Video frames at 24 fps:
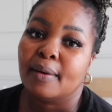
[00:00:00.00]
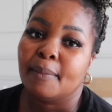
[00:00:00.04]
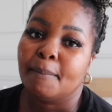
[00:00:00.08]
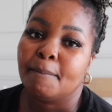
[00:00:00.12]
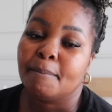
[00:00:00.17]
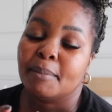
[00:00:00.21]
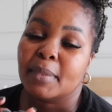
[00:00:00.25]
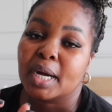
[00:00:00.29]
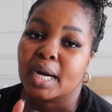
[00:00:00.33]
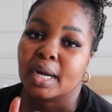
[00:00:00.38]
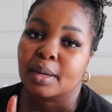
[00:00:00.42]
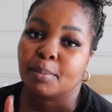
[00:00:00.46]

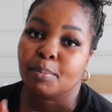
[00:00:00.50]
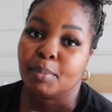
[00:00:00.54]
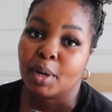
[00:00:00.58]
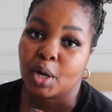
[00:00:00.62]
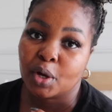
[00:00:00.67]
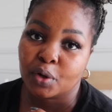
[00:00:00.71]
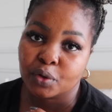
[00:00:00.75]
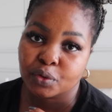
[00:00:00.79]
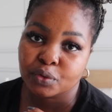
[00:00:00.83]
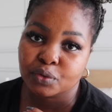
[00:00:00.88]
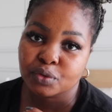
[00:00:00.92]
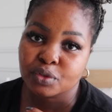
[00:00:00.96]
my
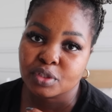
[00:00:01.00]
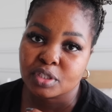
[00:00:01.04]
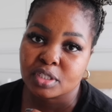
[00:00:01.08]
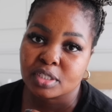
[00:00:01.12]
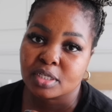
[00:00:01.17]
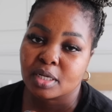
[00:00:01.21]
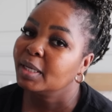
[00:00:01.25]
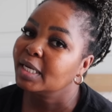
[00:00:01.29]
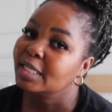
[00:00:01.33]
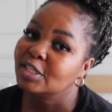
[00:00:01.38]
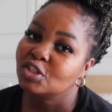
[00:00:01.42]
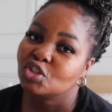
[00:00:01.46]

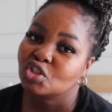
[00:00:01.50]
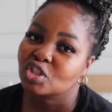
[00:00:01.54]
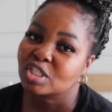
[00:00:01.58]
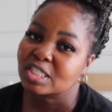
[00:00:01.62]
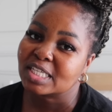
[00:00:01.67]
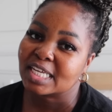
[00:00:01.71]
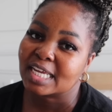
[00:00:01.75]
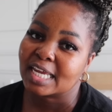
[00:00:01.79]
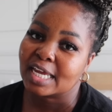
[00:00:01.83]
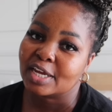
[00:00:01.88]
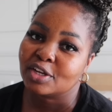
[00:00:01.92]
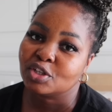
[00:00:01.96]
post, please just
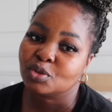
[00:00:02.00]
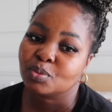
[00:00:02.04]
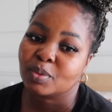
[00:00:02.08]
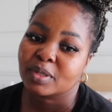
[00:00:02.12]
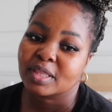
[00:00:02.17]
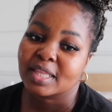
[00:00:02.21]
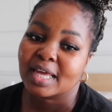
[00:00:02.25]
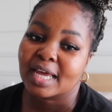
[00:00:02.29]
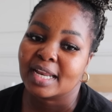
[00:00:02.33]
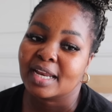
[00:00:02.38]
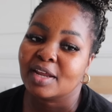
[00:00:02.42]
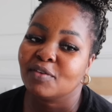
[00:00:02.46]
engage
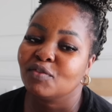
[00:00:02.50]
with that.